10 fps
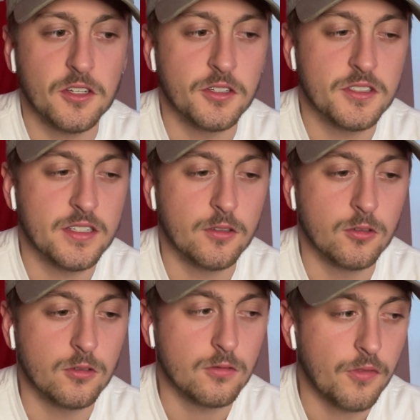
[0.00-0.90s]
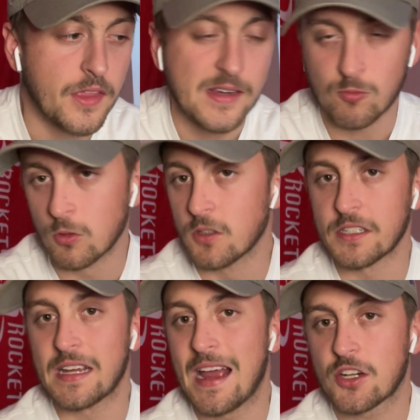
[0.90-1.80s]
until they
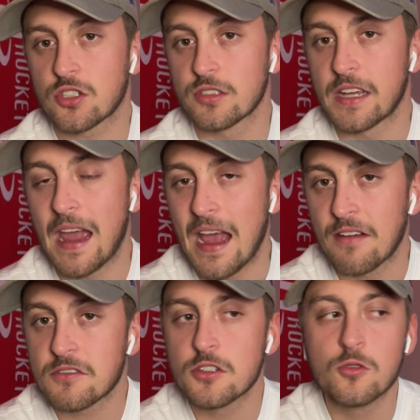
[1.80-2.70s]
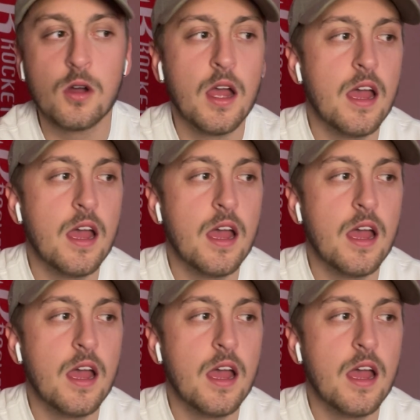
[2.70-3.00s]
really actually have to.